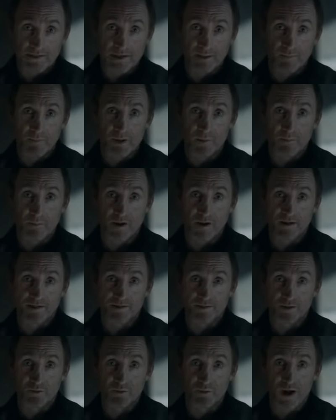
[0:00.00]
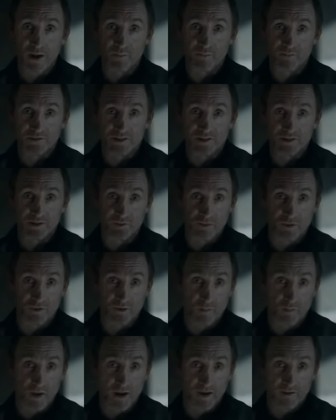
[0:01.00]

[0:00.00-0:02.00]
sent my bastard Ramsay to root him